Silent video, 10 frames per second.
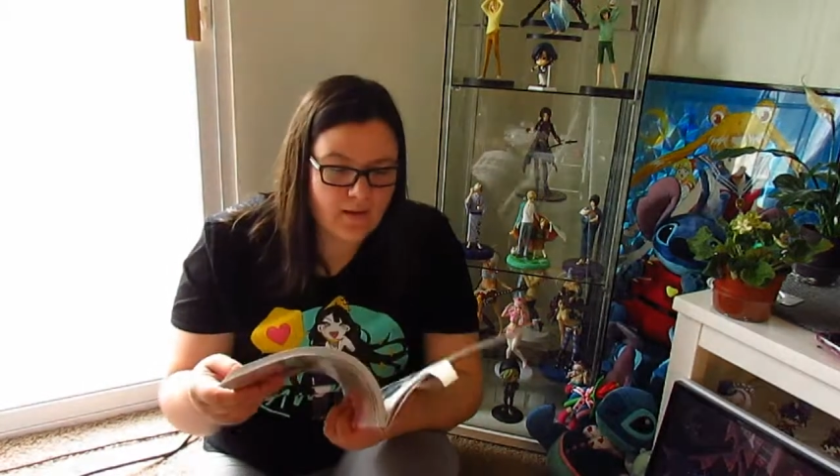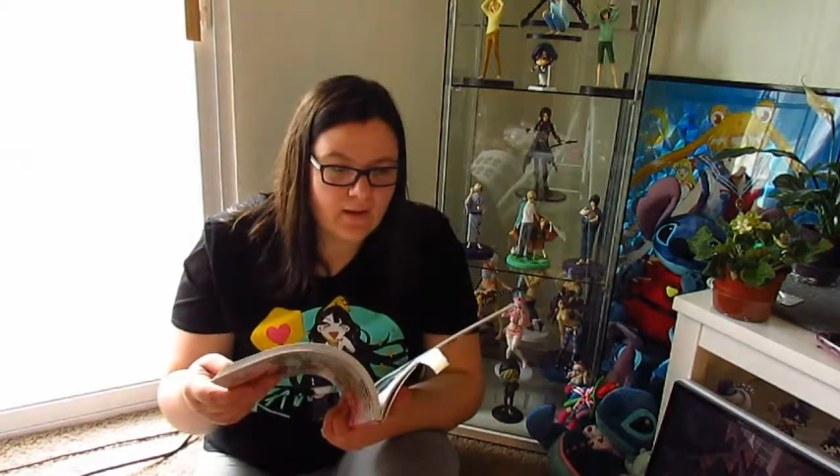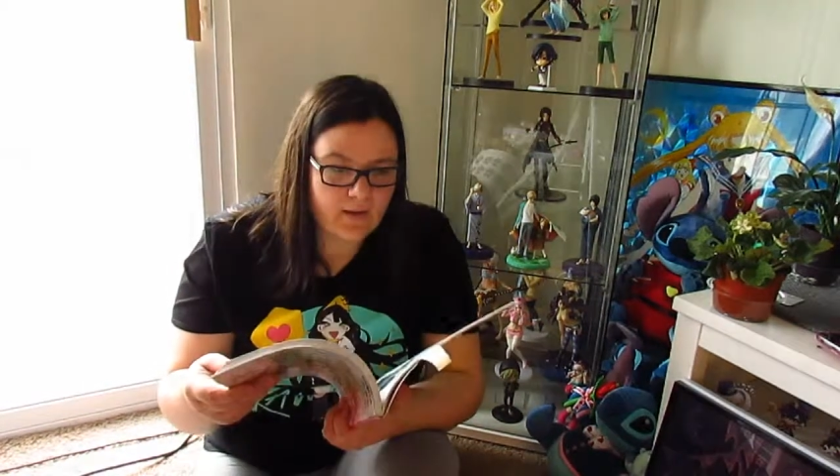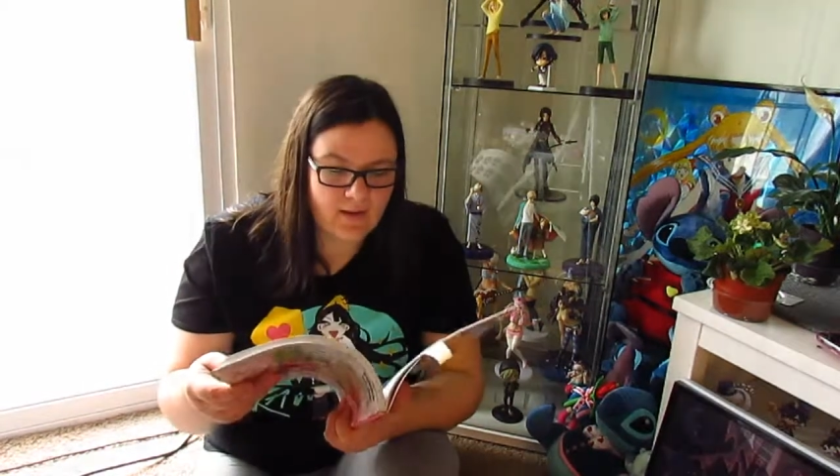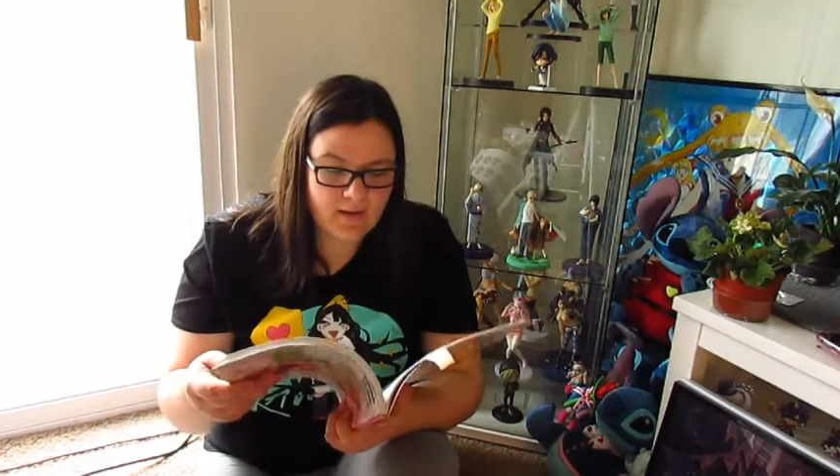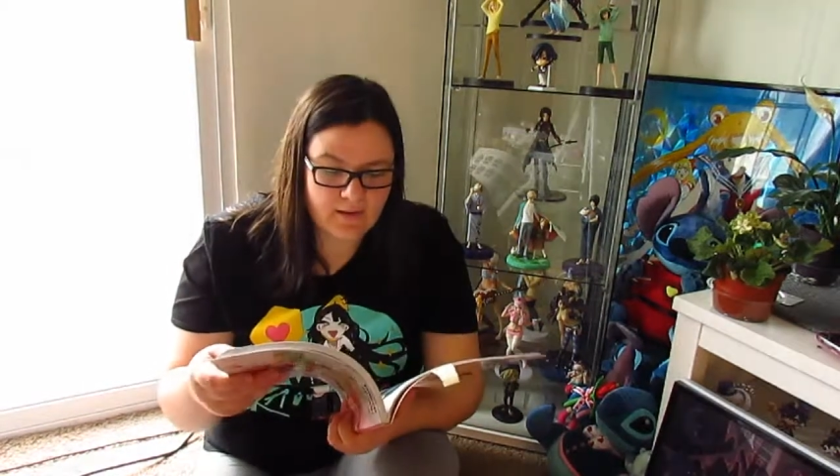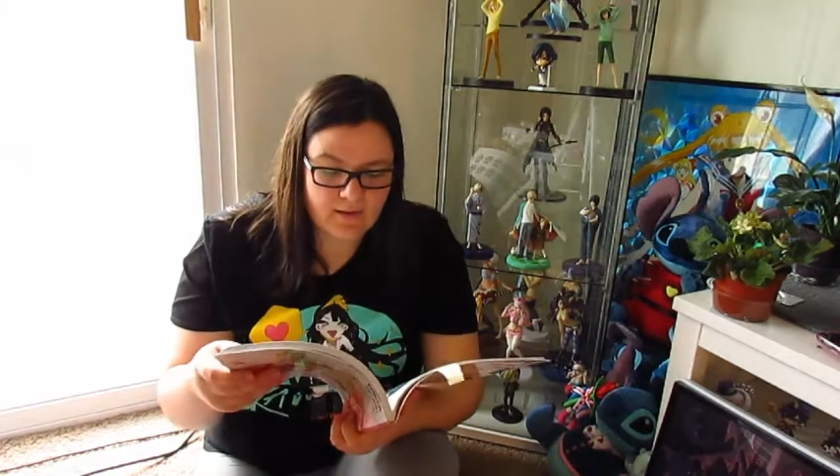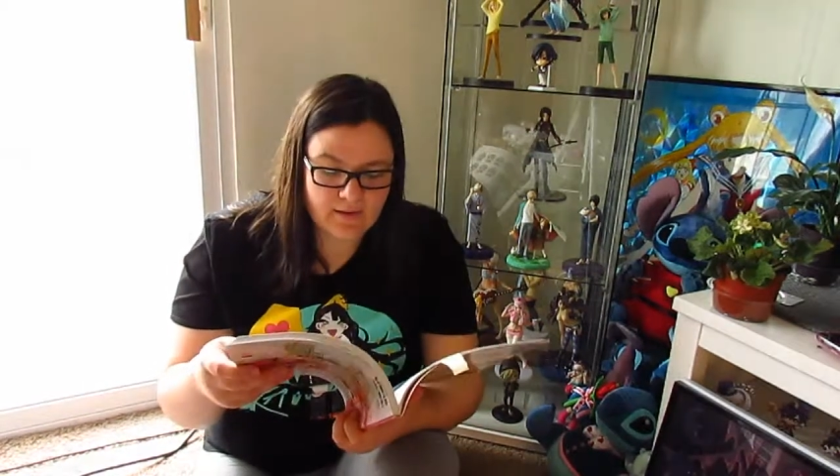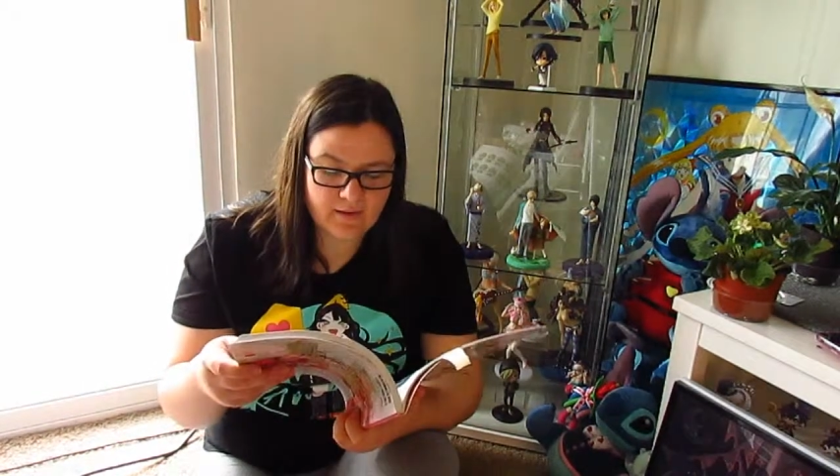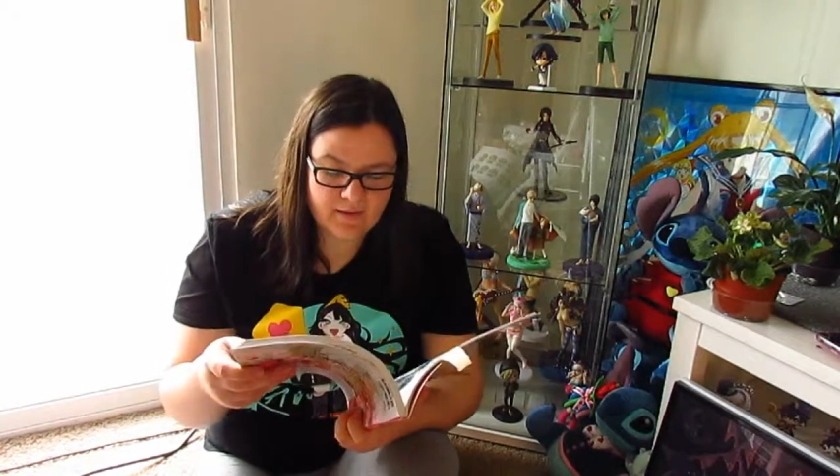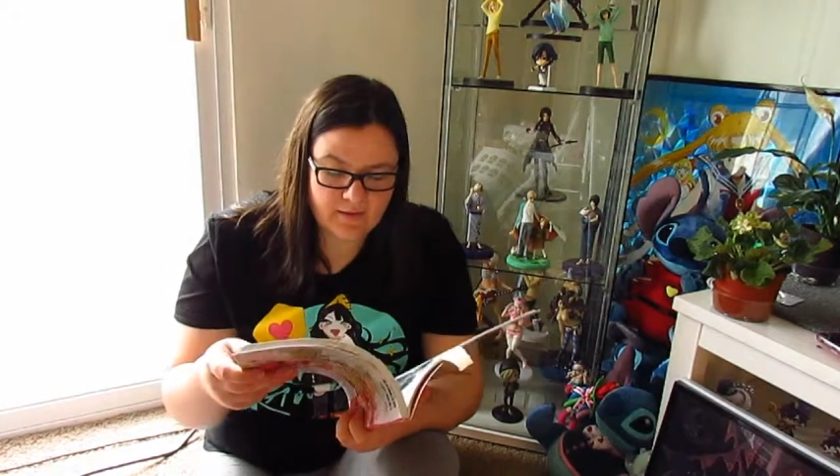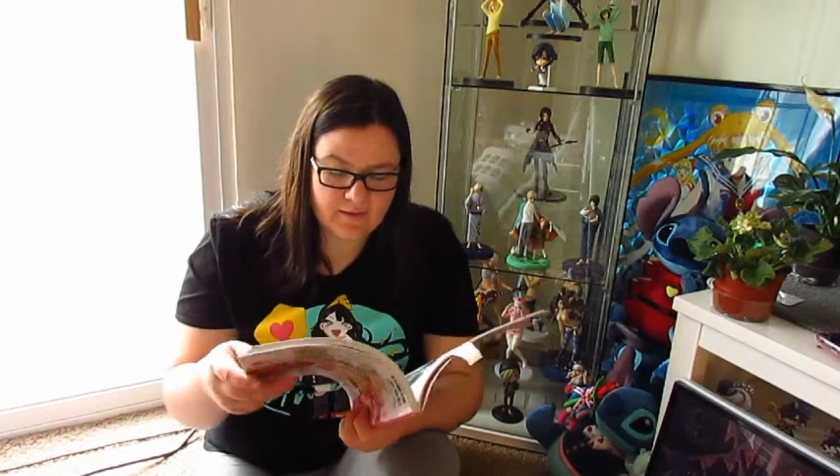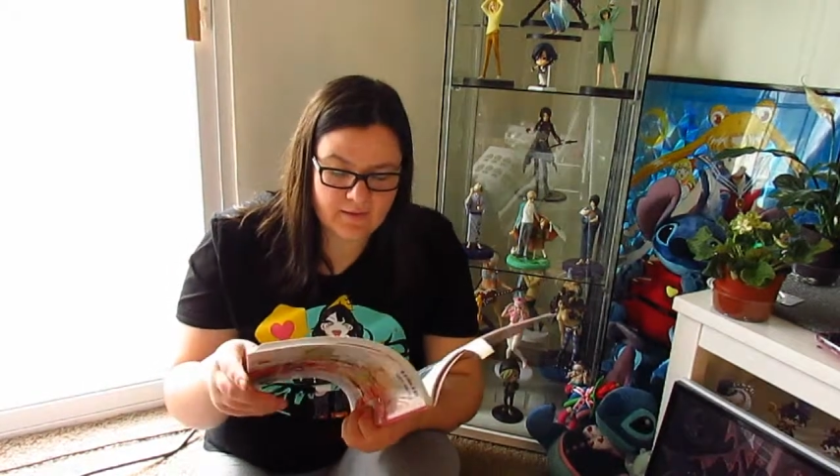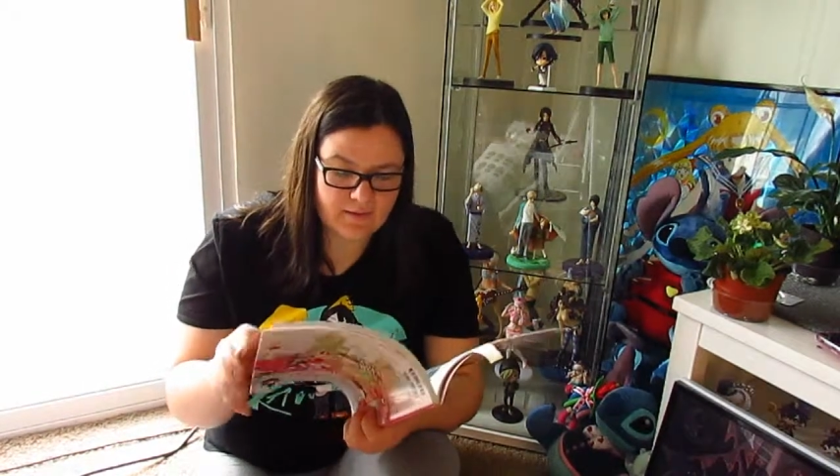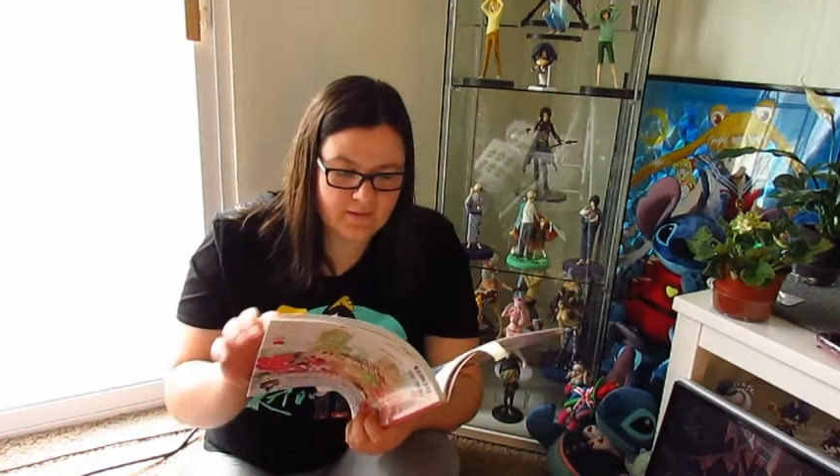And
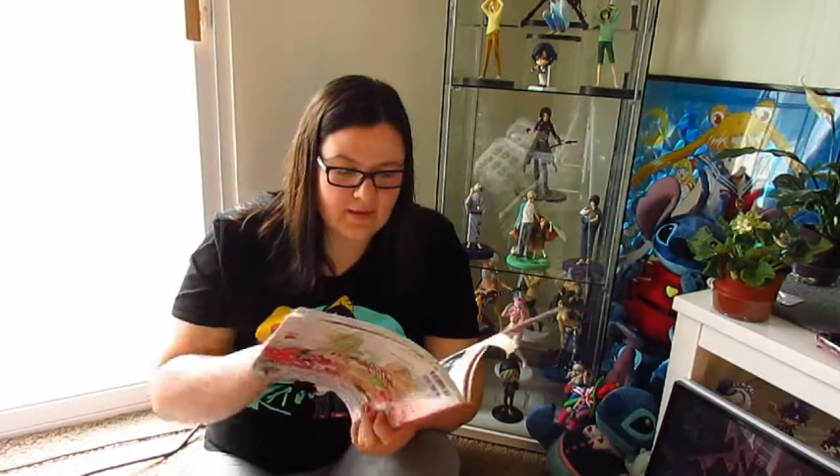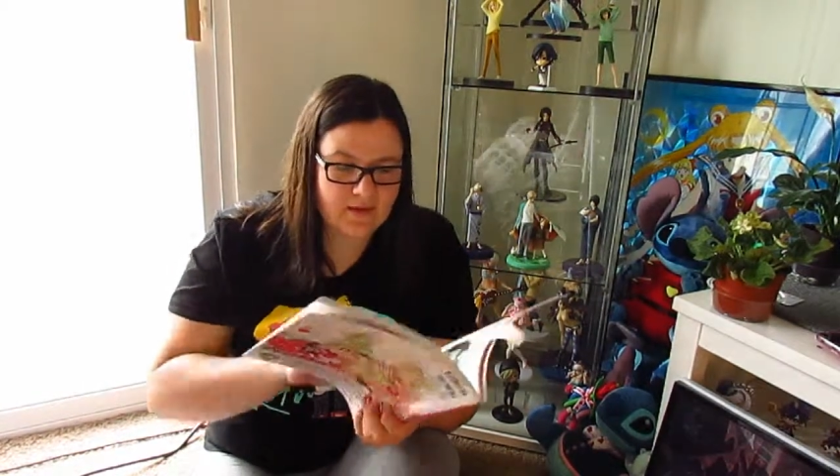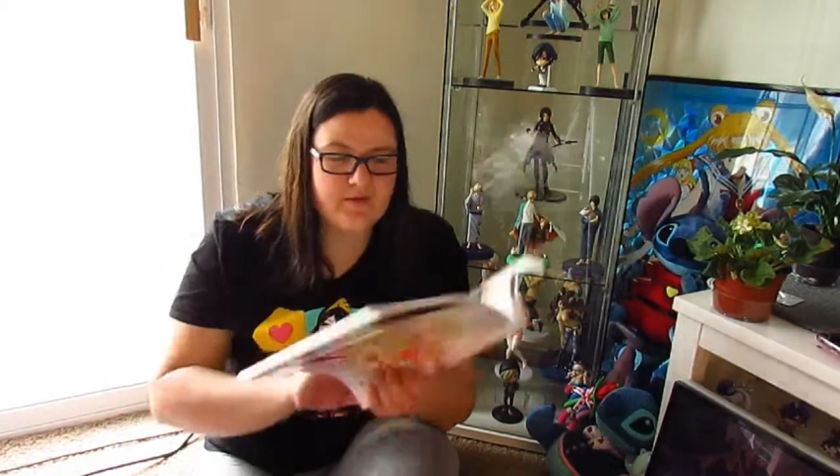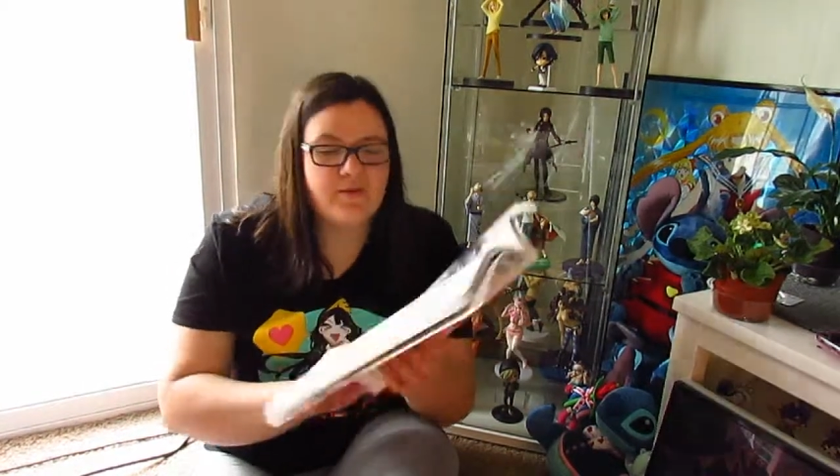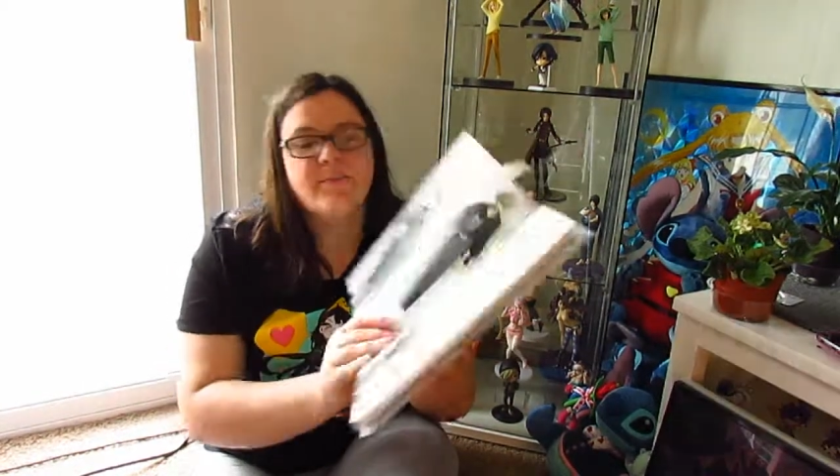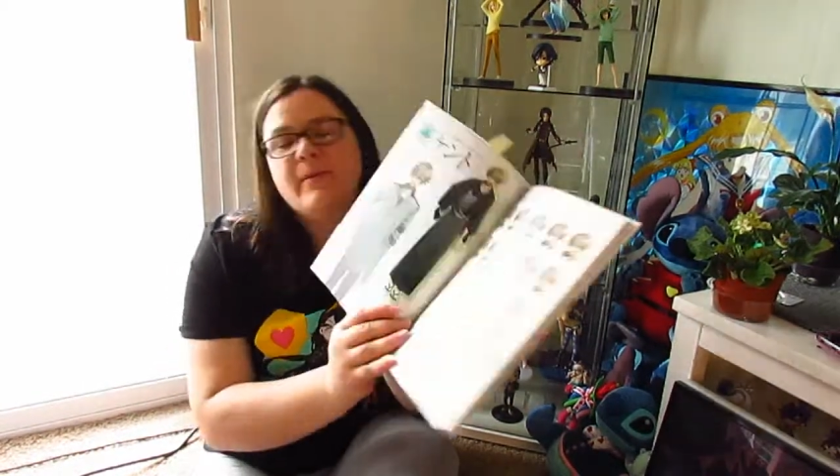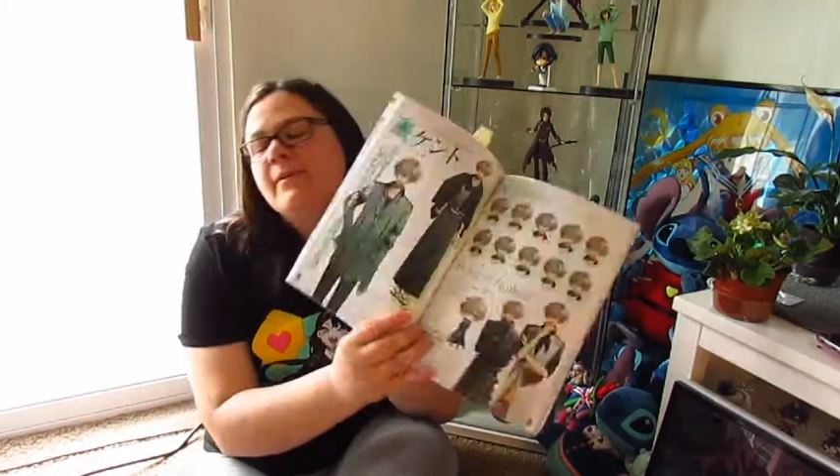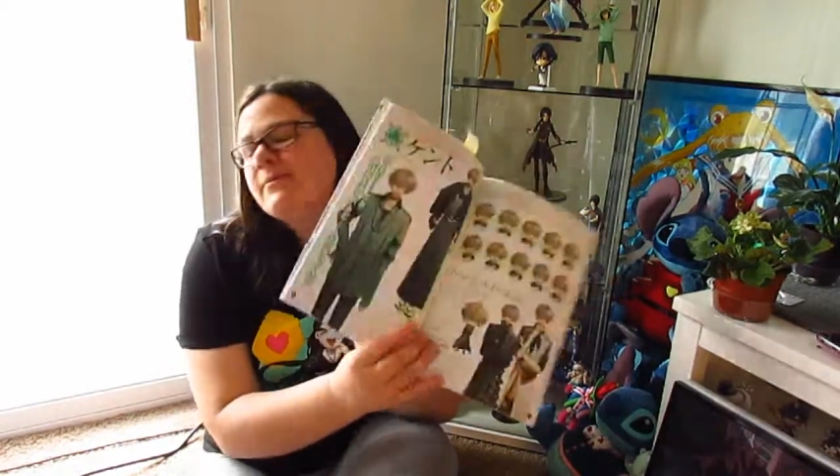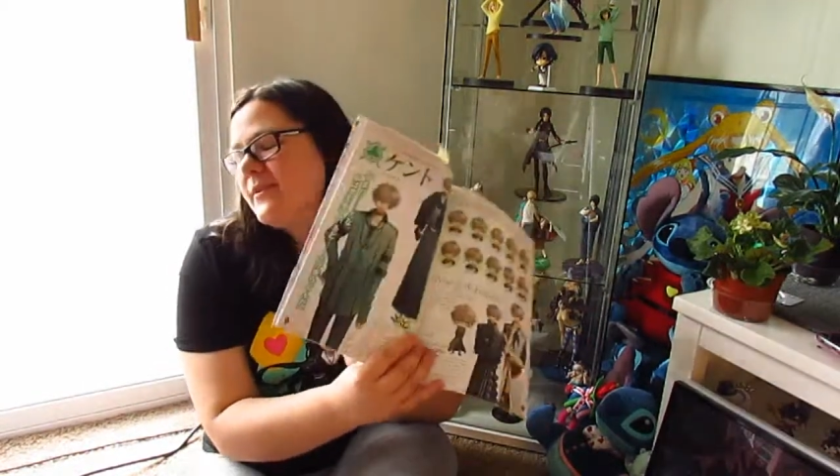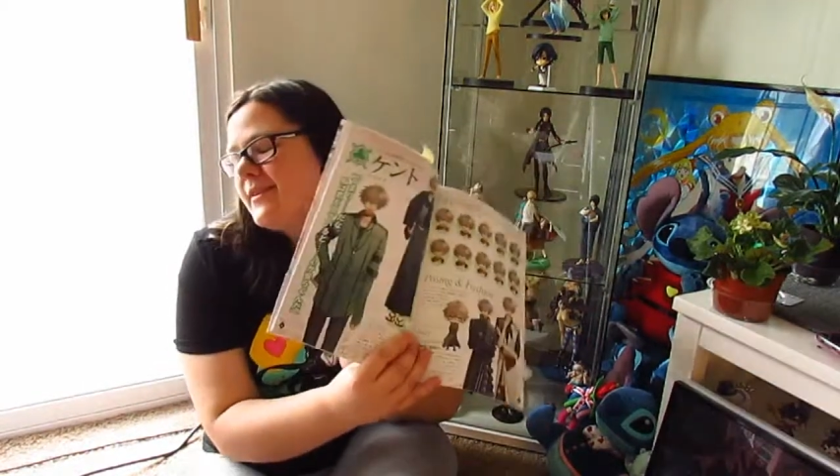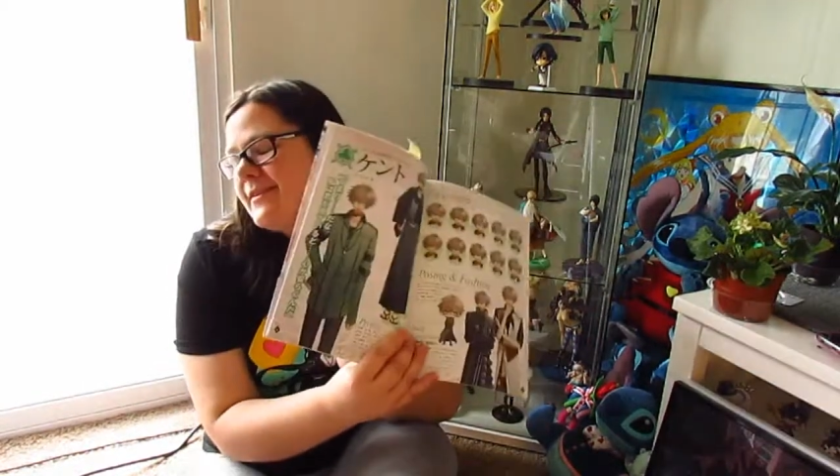I'll show you my best book